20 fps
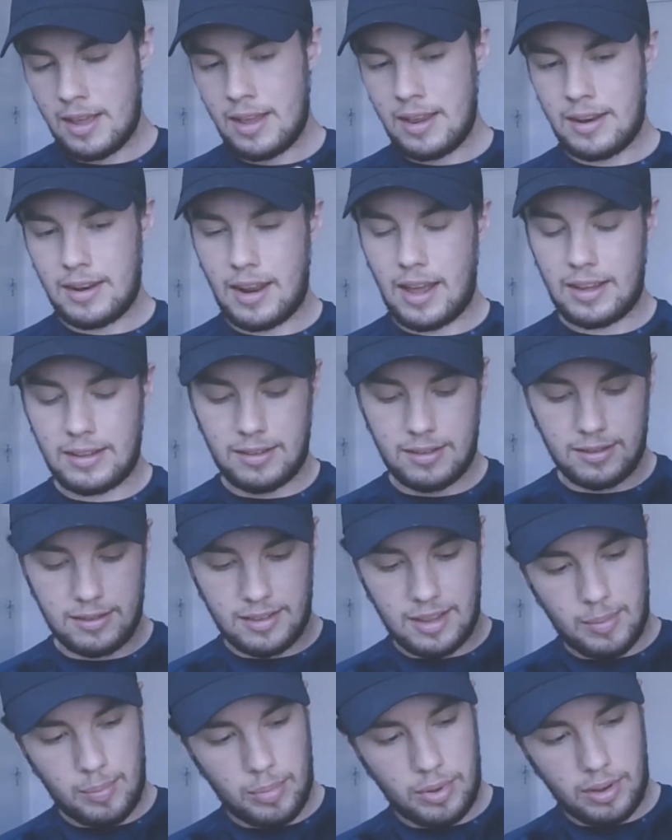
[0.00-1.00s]
nice and
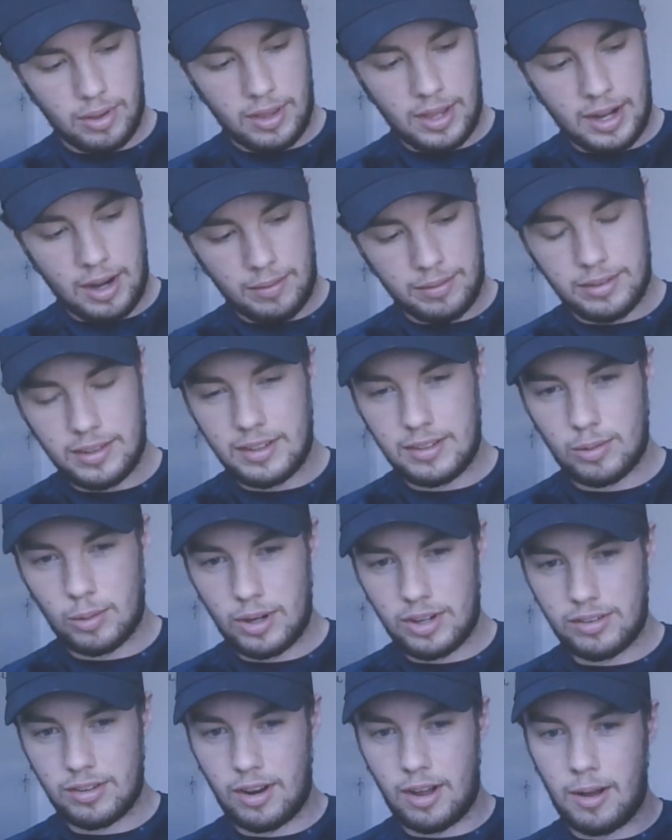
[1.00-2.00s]
simple, then obviously
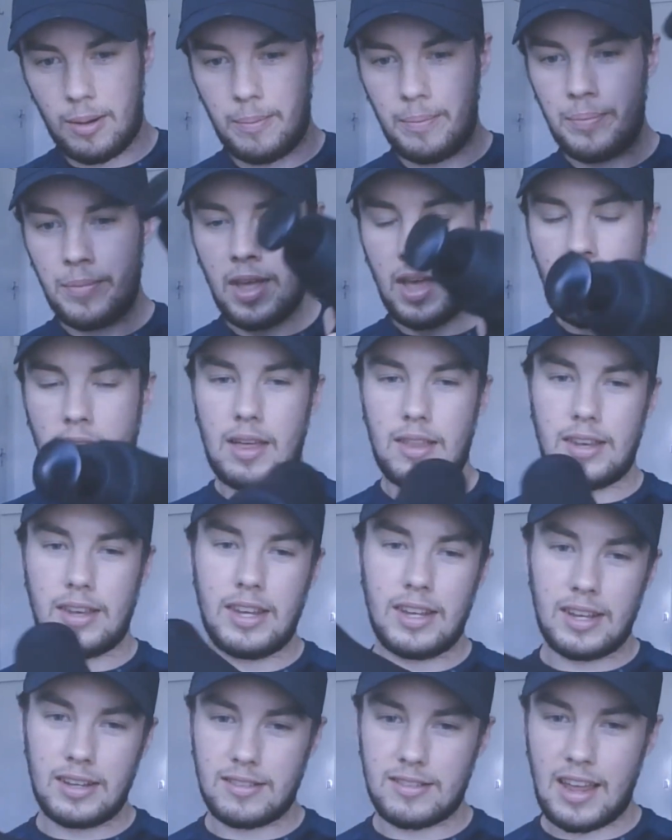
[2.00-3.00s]
switch it on, and then
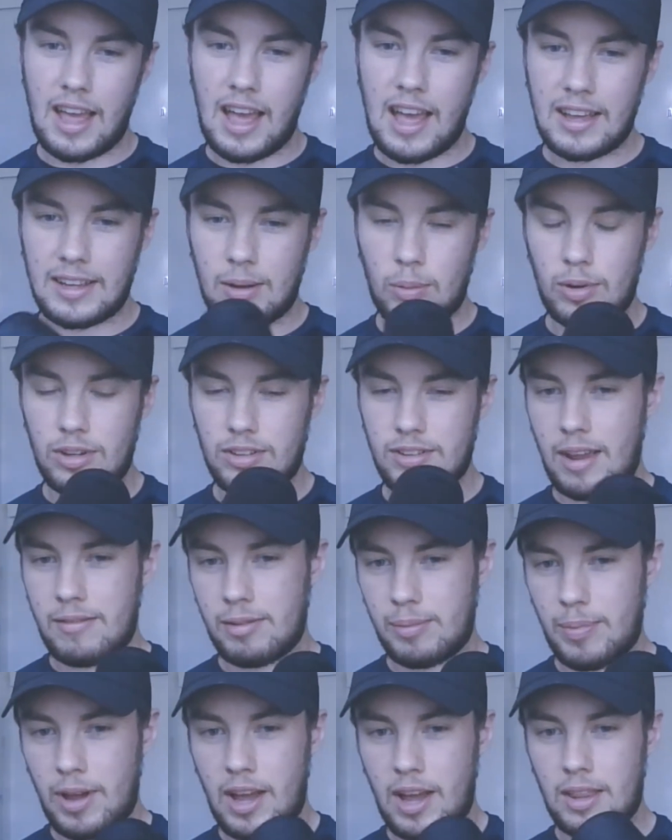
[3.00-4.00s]
you can target
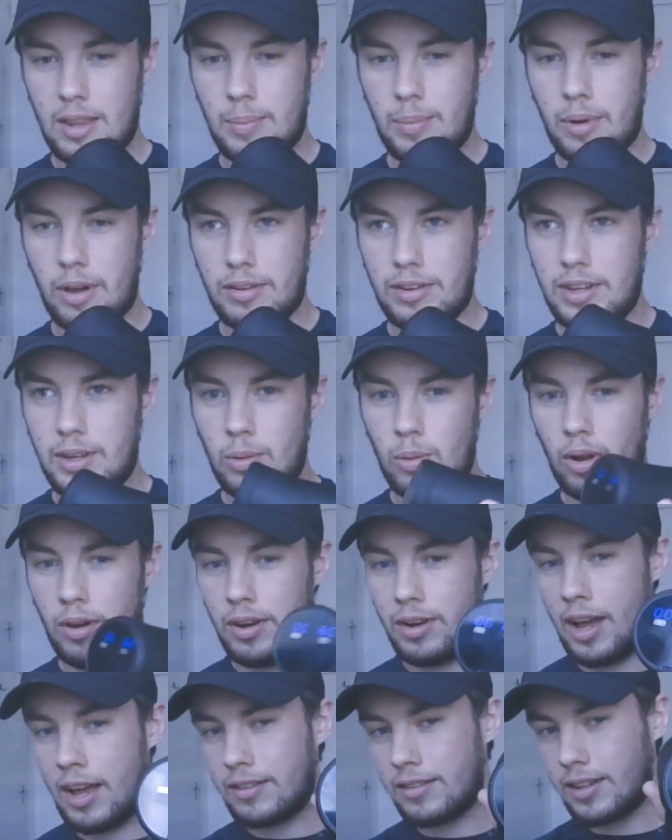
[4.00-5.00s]
whichever part of the body you
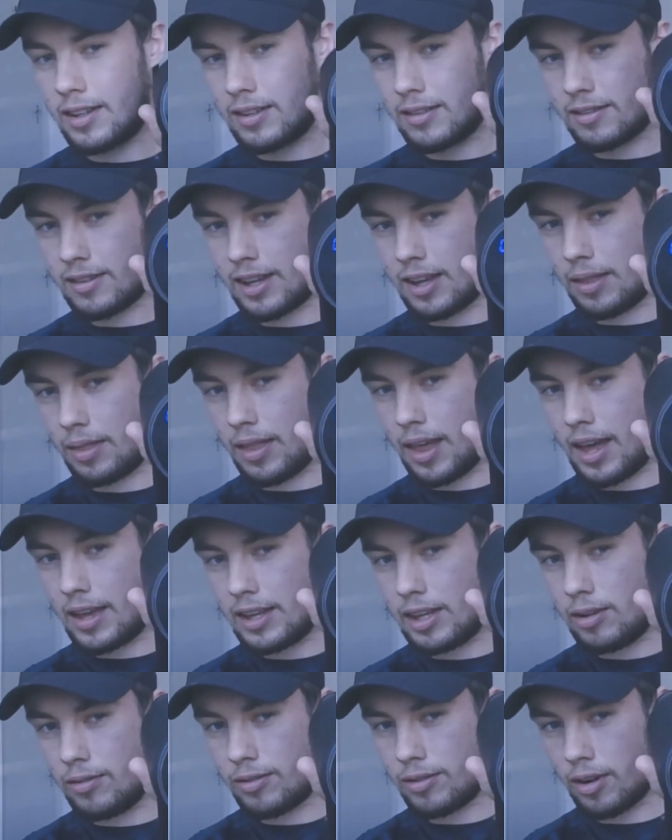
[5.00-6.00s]
want. As you can see on there,
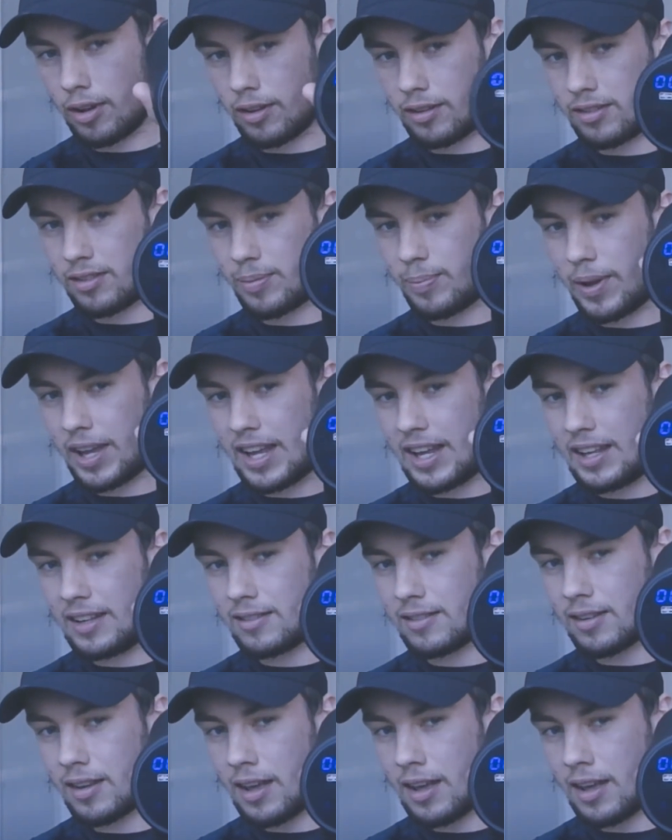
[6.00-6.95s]
you've got the speeds